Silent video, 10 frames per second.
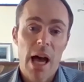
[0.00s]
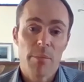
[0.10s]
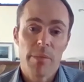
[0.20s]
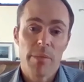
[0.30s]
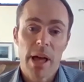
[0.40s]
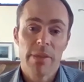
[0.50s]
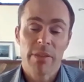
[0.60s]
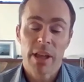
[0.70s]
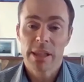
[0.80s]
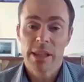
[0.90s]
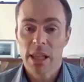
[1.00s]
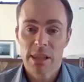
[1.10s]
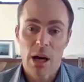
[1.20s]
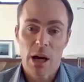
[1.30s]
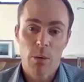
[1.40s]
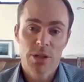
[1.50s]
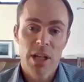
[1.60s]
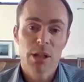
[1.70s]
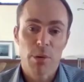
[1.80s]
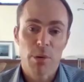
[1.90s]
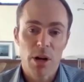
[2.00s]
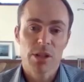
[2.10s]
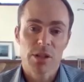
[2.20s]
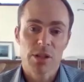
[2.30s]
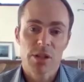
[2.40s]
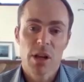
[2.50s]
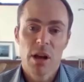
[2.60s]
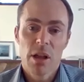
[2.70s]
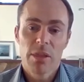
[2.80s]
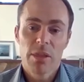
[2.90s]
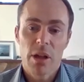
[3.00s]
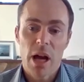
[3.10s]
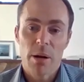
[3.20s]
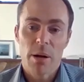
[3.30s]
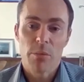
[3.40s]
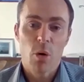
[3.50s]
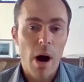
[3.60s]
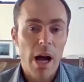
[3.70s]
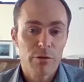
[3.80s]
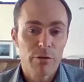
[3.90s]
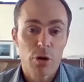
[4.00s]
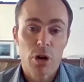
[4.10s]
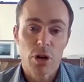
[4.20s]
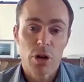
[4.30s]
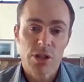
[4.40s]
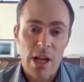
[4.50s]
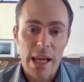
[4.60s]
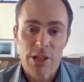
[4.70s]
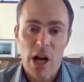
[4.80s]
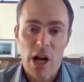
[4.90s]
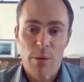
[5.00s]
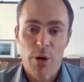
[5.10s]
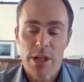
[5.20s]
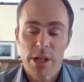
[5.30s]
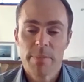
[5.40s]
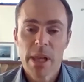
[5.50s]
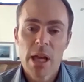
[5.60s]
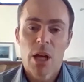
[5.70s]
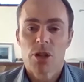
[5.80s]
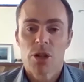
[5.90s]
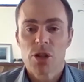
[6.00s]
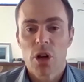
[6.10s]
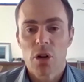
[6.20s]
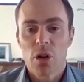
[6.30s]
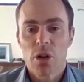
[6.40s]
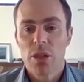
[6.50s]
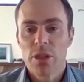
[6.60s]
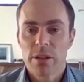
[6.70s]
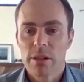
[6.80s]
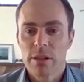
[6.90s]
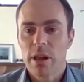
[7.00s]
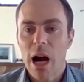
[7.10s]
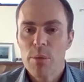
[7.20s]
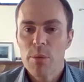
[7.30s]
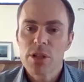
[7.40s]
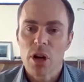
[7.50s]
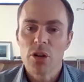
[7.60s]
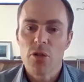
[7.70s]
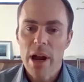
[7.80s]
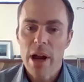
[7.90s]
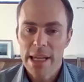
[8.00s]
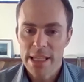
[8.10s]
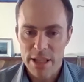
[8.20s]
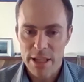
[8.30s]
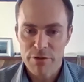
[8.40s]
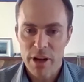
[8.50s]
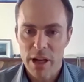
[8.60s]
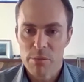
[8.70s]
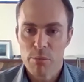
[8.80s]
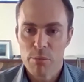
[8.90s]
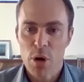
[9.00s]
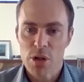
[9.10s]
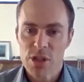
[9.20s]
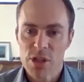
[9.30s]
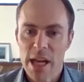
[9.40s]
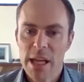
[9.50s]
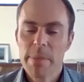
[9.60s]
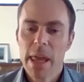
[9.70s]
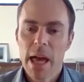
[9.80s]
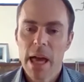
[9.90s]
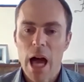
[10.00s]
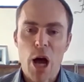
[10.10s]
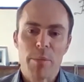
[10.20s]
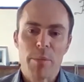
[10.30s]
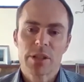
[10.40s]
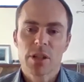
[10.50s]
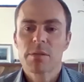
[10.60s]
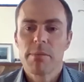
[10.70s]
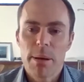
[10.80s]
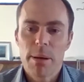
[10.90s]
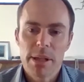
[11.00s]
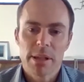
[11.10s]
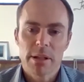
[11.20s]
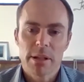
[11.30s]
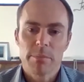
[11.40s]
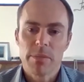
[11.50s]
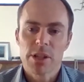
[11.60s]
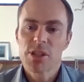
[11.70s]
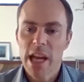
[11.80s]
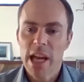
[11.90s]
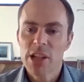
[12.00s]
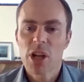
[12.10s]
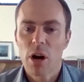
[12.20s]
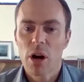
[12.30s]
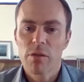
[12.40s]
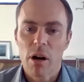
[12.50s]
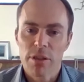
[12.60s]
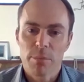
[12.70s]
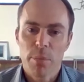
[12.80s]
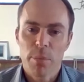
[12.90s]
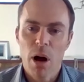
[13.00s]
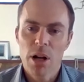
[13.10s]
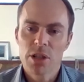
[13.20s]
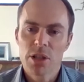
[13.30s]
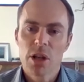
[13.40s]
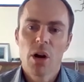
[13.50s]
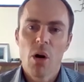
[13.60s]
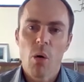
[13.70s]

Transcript: and that they will tick the boxes required for a good silage hybrid. So the hybrids don't really differ per se. It's just maybe the stature of the plant